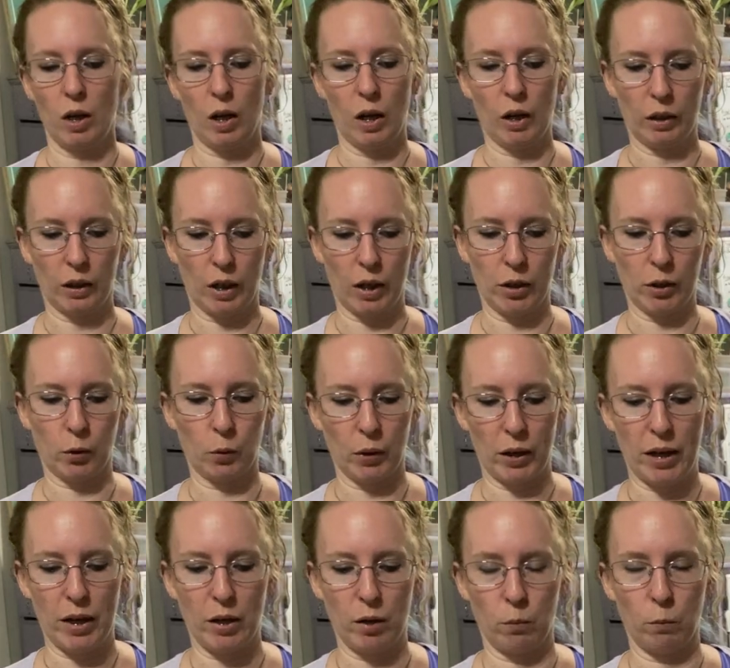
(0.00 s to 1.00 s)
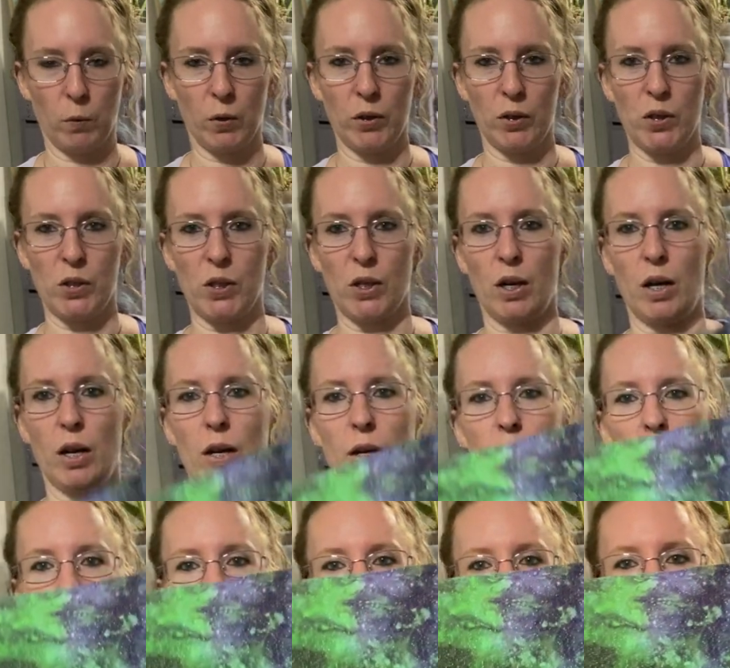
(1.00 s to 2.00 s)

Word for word: a lot of green in one design,